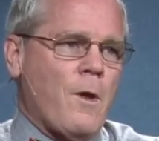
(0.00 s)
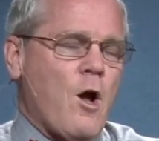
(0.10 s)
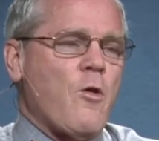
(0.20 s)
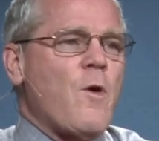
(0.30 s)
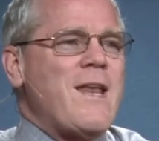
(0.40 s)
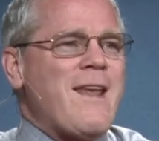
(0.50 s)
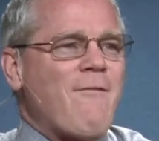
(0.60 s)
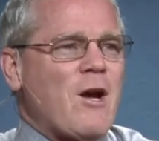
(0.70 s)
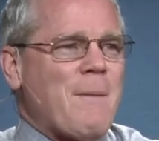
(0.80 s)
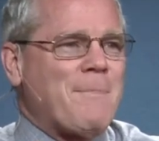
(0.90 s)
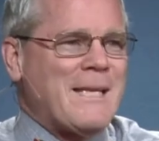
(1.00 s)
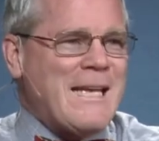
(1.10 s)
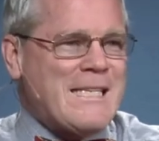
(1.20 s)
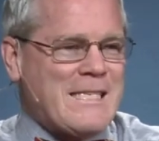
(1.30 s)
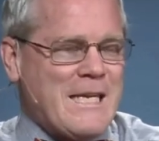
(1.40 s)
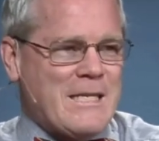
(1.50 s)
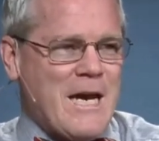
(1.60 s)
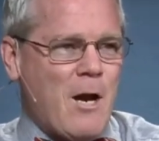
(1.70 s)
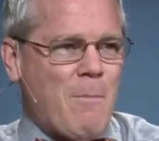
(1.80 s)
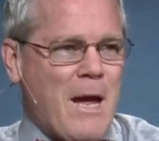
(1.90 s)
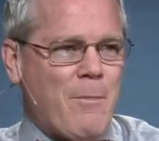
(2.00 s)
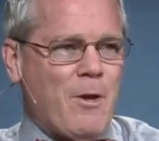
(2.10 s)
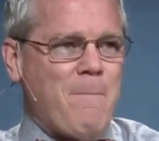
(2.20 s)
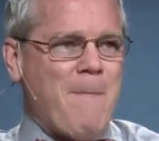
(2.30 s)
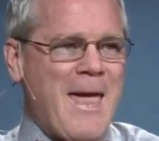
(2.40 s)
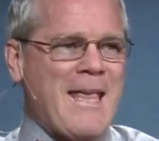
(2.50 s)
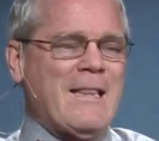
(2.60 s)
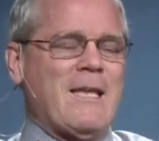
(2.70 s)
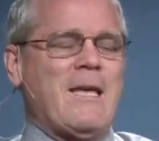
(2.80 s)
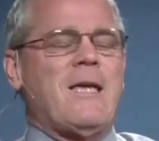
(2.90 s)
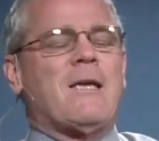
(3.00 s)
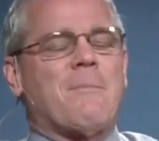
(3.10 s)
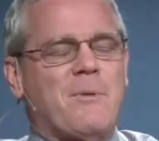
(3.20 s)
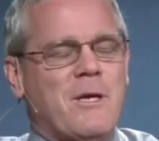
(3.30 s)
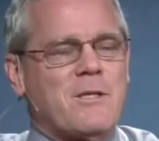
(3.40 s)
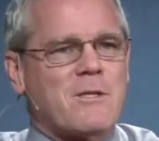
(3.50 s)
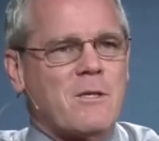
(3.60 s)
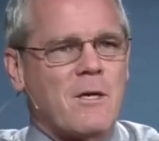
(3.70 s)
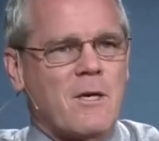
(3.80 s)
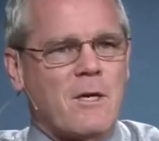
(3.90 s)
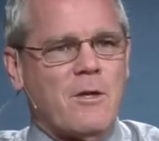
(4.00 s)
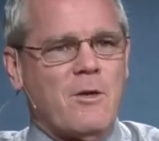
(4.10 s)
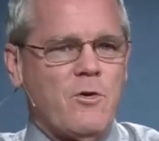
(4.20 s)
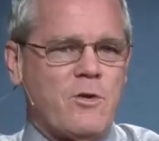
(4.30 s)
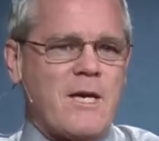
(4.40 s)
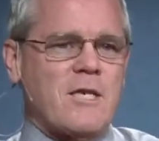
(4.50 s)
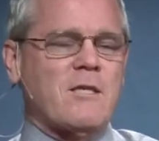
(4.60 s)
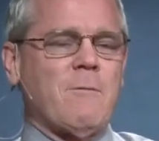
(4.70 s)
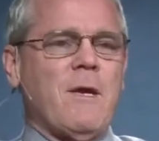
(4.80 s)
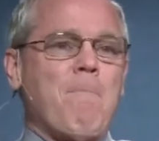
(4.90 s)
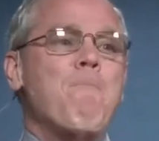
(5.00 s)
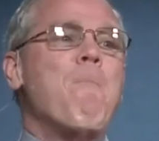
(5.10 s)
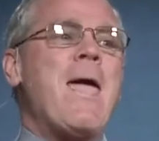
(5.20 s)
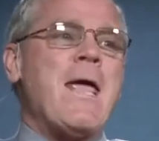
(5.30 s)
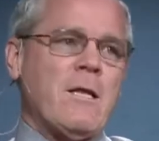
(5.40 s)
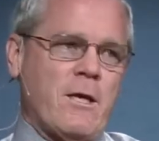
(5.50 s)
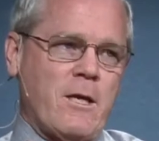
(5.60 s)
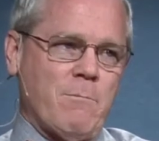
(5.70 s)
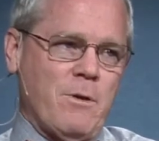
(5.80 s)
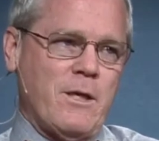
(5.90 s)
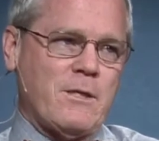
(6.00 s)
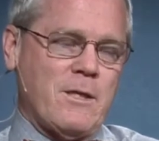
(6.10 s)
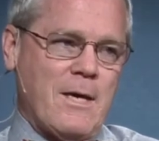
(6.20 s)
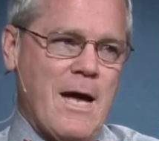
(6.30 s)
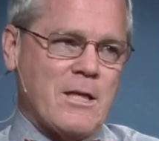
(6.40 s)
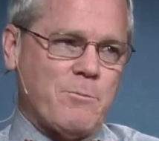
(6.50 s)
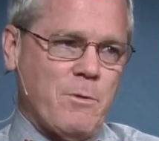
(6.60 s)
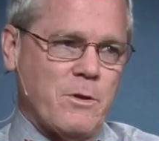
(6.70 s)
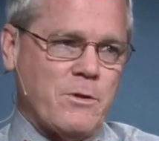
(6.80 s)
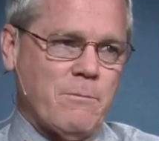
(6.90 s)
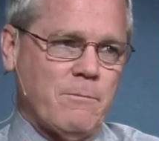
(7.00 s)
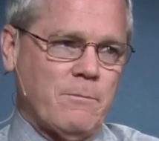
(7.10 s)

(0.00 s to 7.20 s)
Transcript: Although he never completes the entire Bible. He mainly completes the New Testament, mainly completes the Gospels.